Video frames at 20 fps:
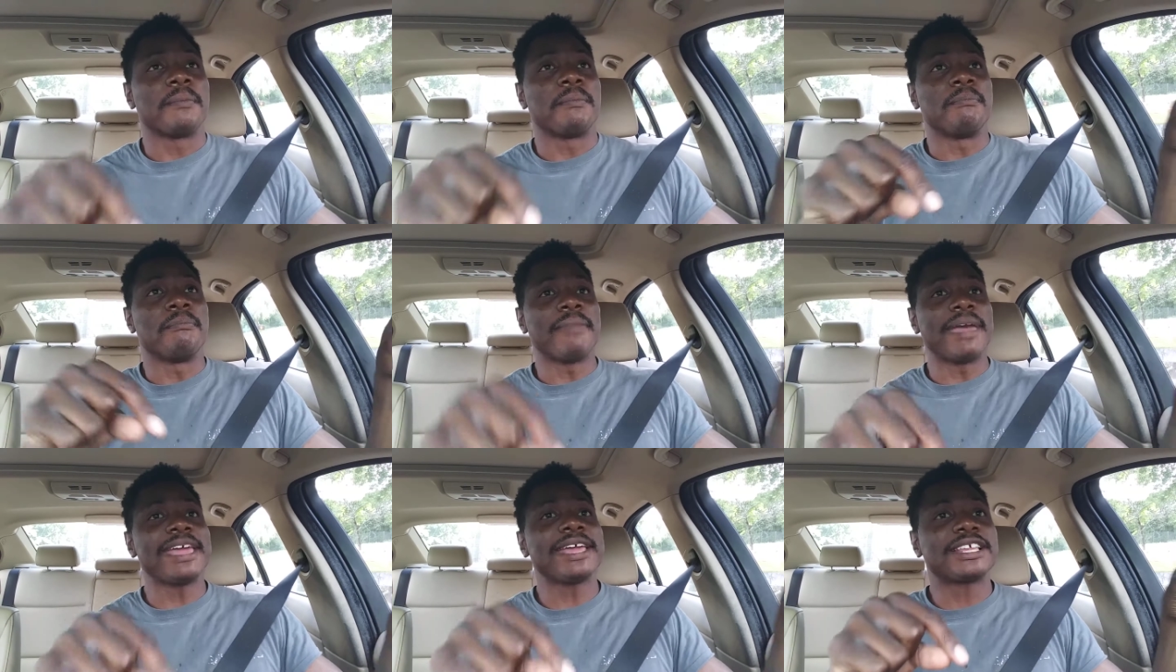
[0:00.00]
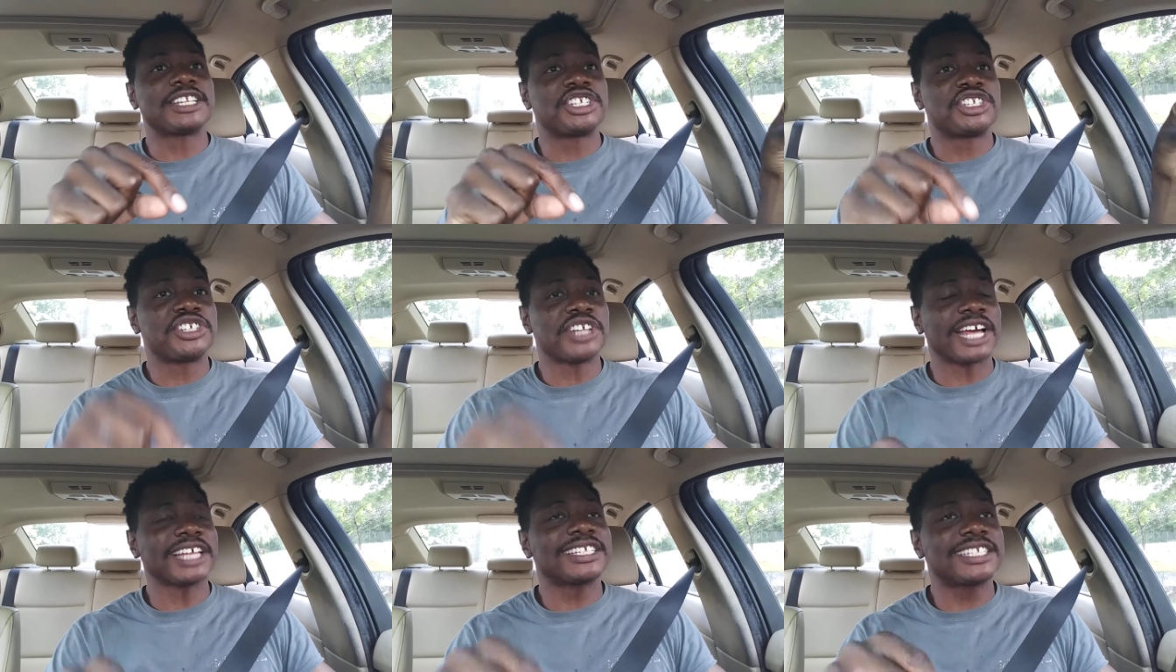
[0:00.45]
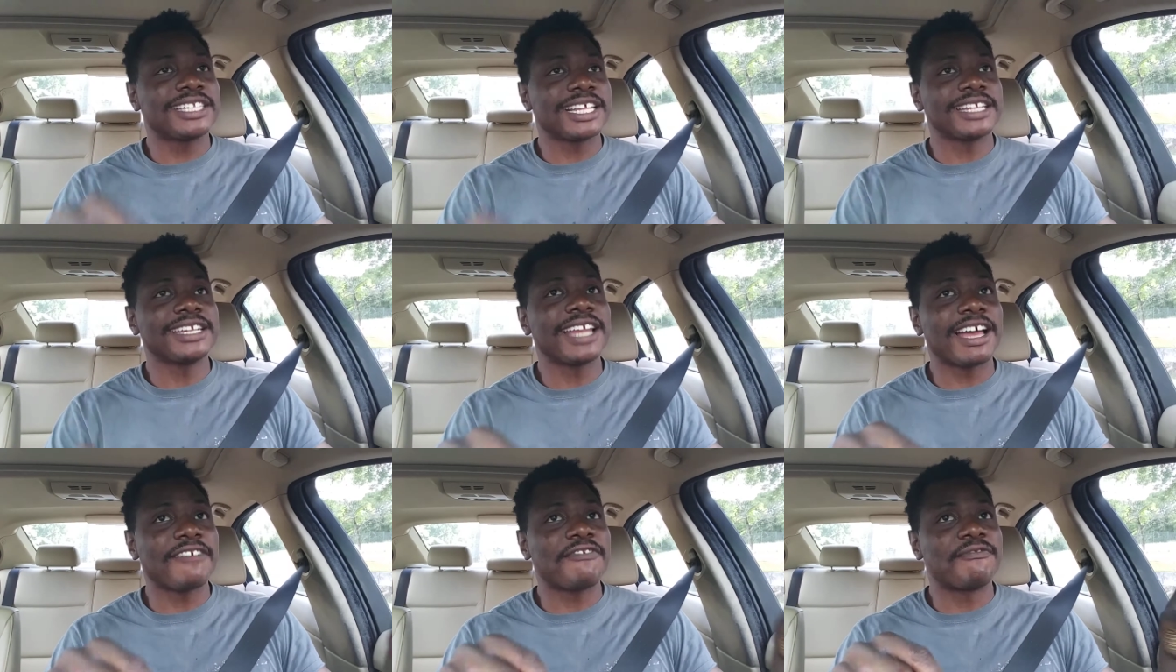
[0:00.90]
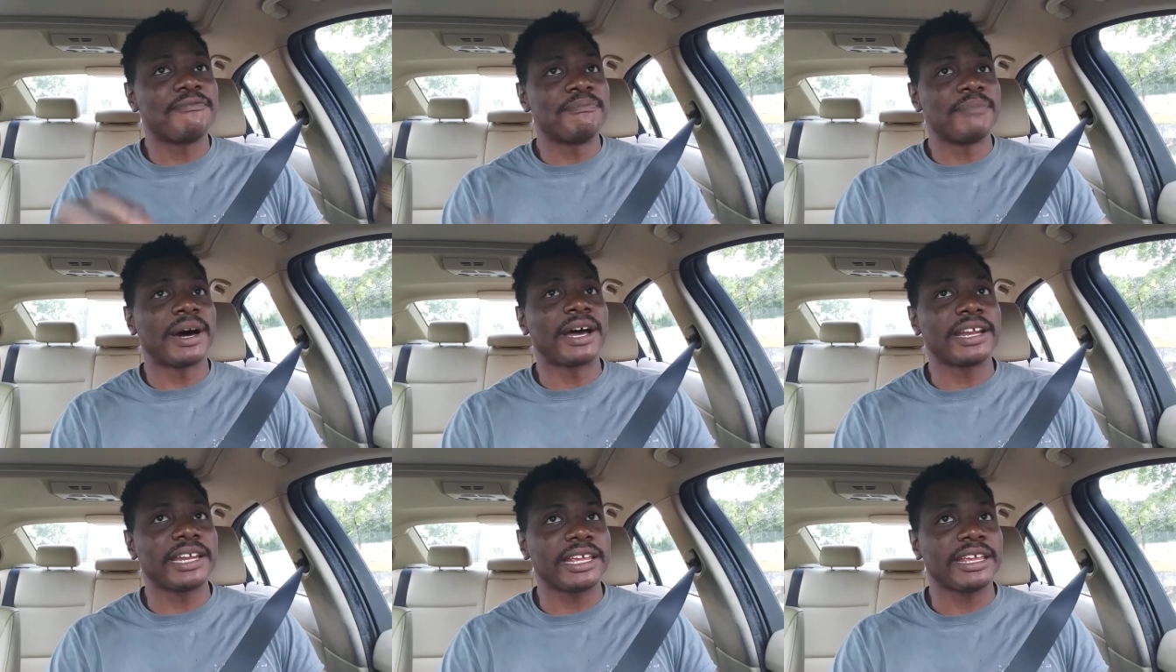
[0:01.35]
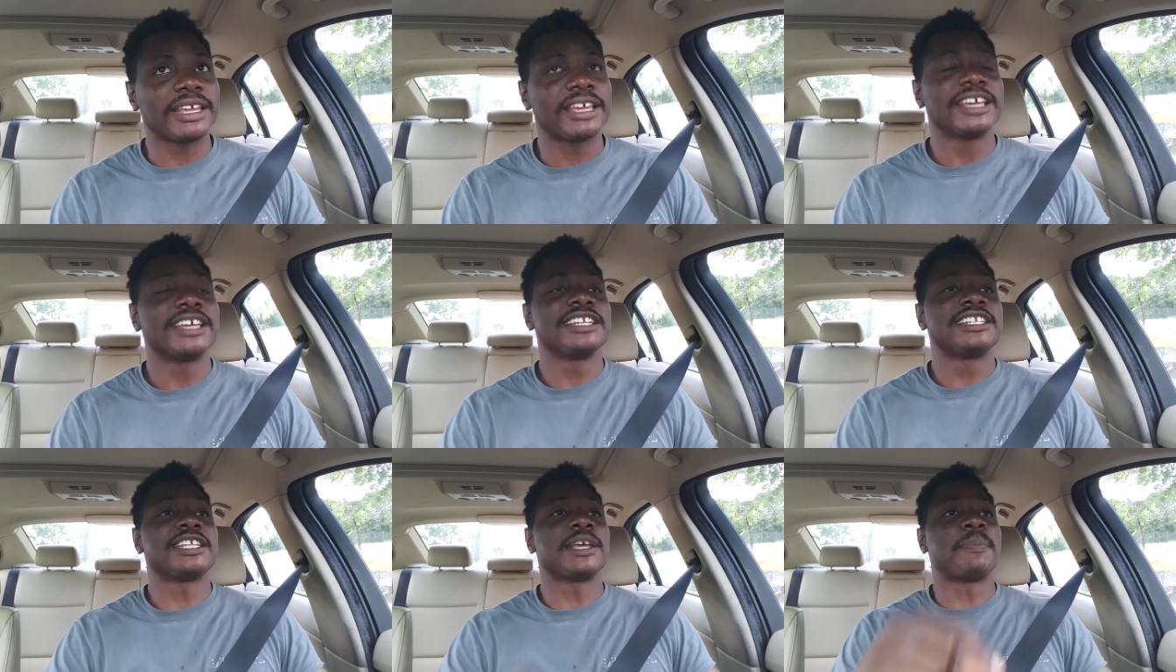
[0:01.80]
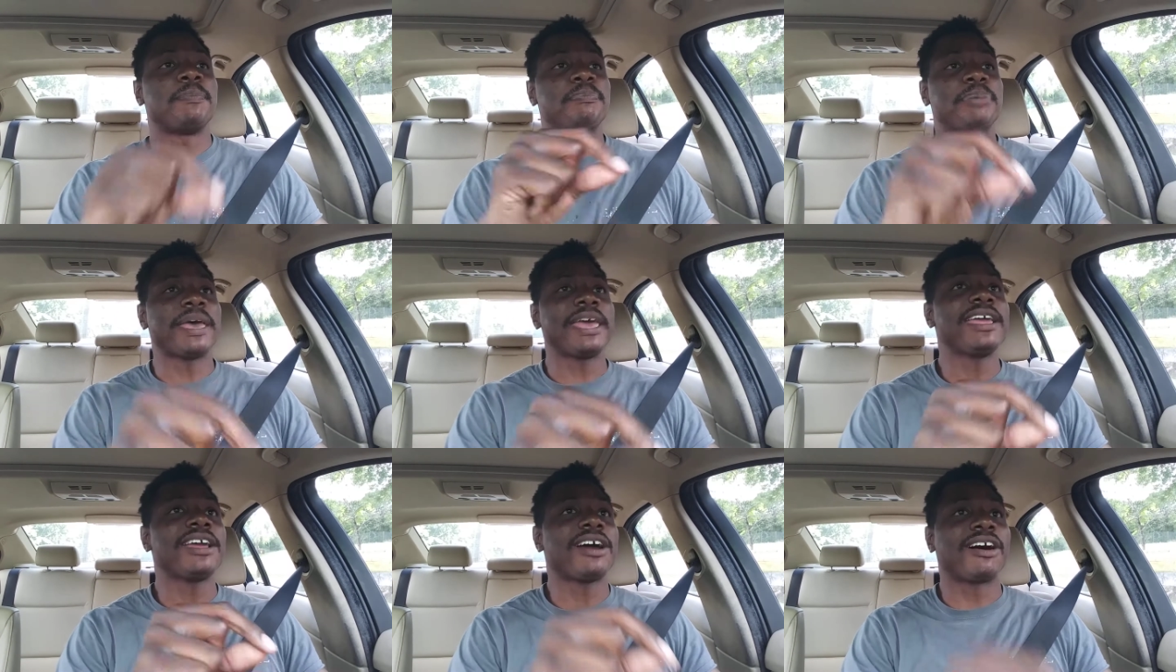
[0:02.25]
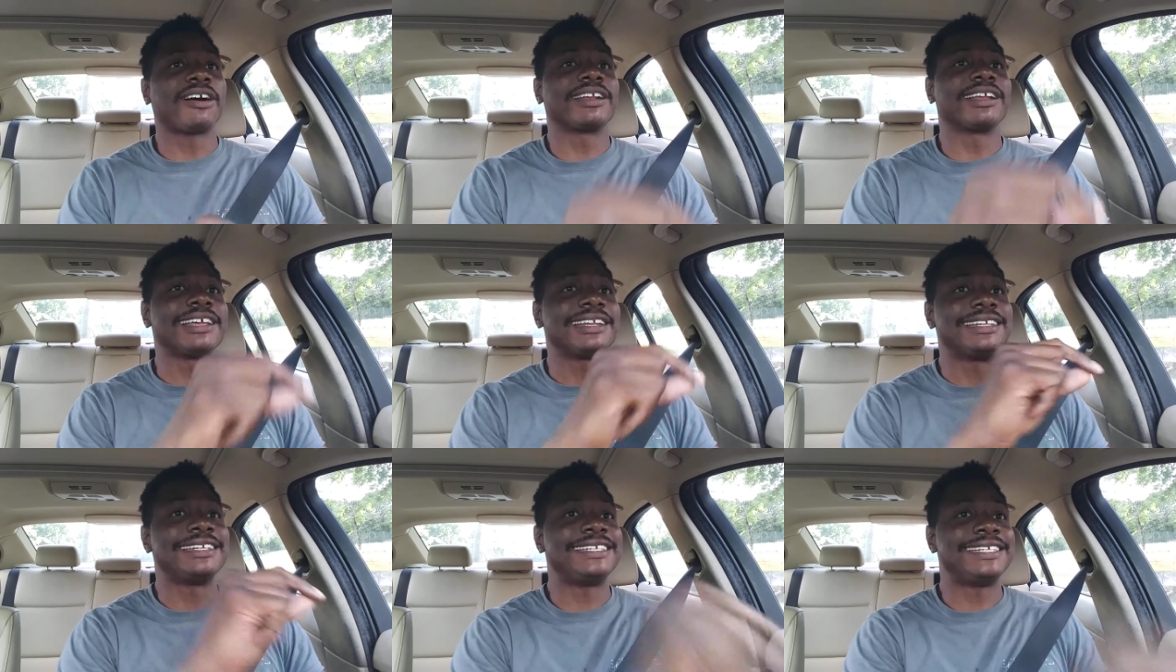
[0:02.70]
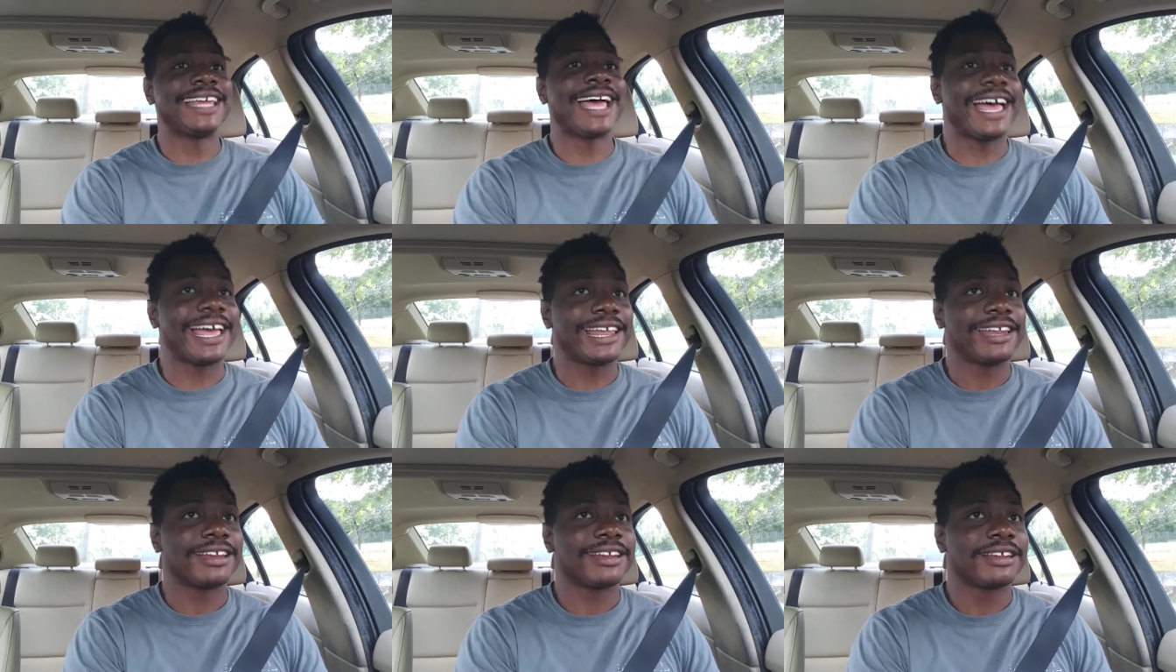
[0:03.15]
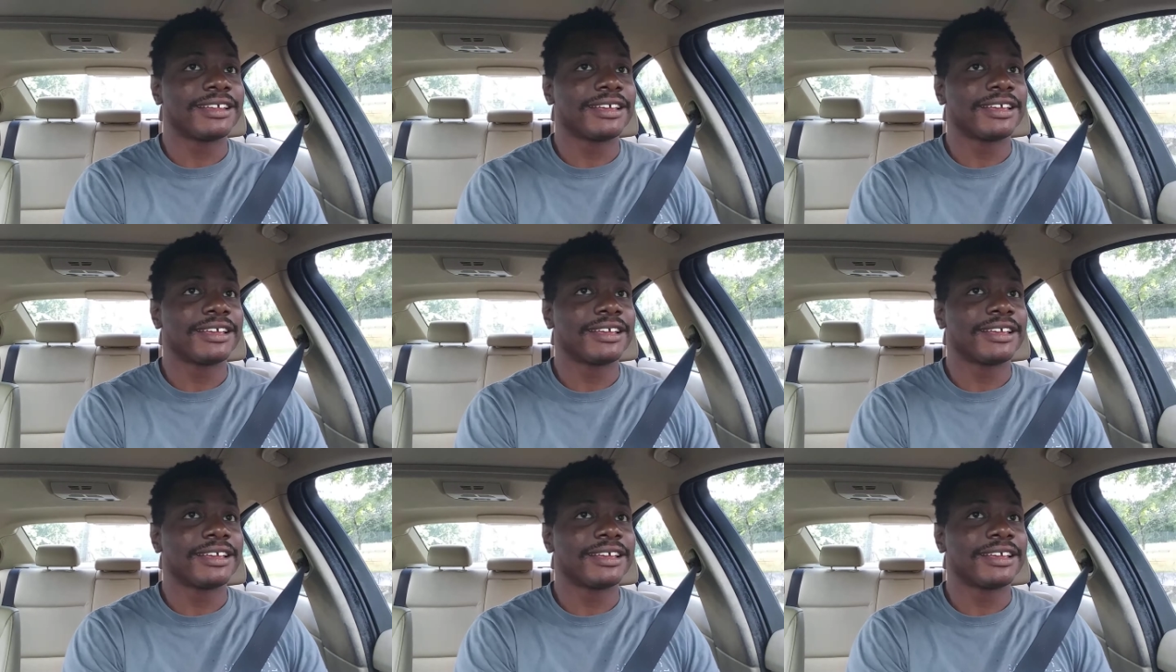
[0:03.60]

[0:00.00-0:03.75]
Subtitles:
make just enough money to pay on a debt